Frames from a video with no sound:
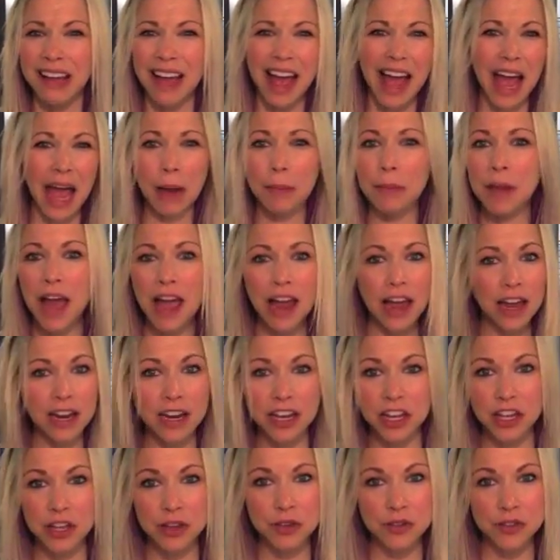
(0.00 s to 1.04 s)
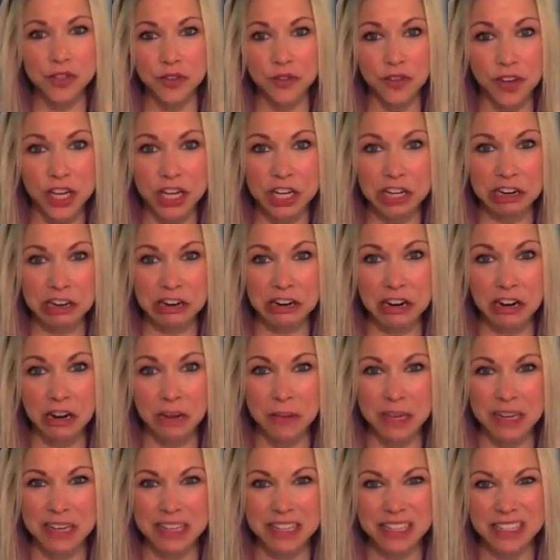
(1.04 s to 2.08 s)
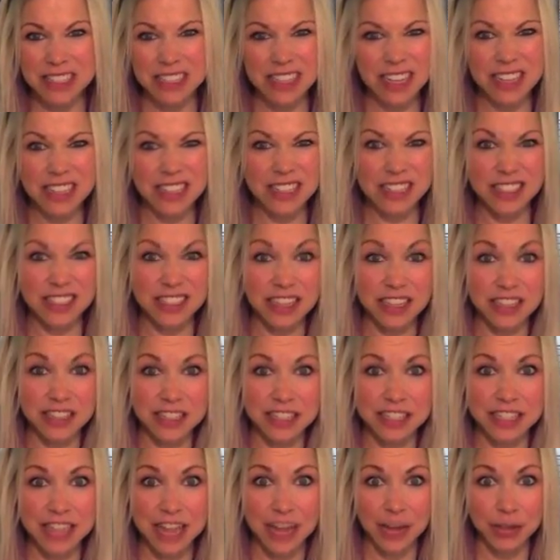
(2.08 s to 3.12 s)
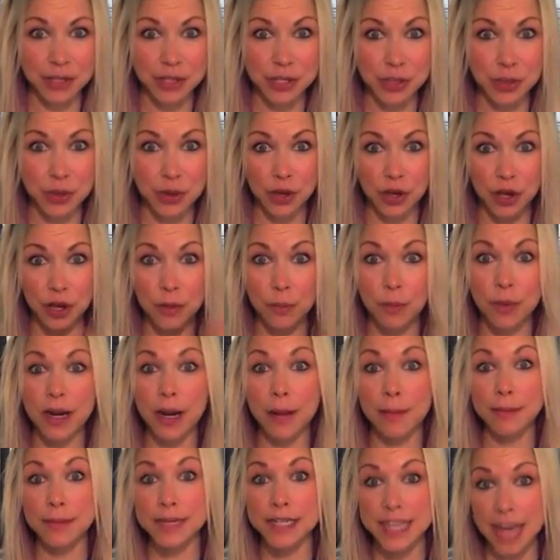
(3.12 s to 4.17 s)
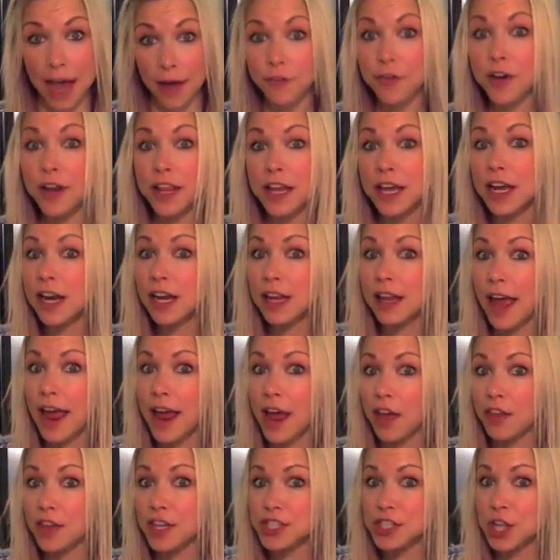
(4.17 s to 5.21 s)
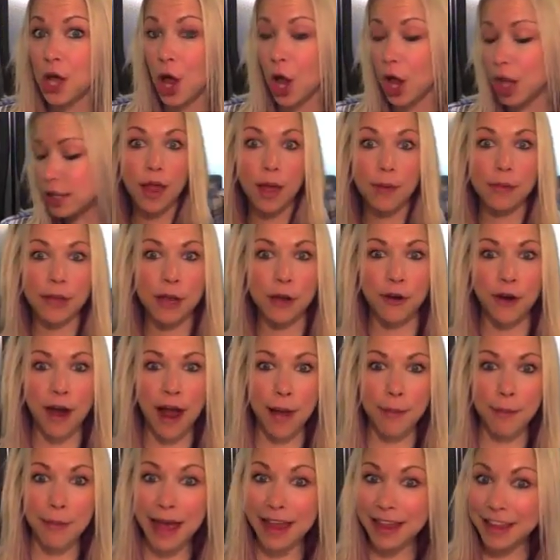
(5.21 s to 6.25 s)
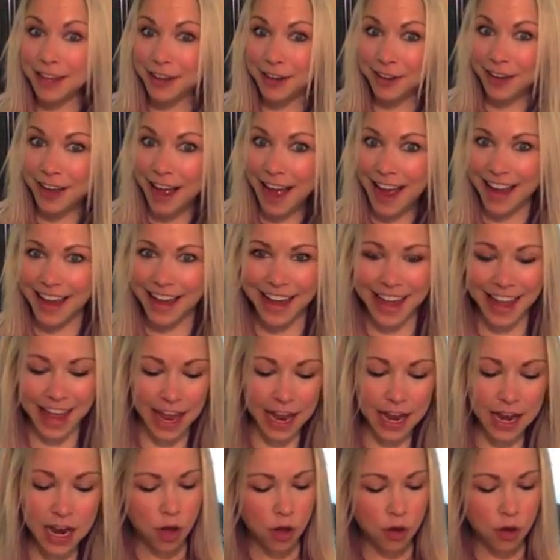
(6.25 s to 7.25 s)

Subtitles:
I'm not gonna use vinegar because that just doesn't sound so good, but I'm definitely gonna lay on the salt. Let me grab my little guy again.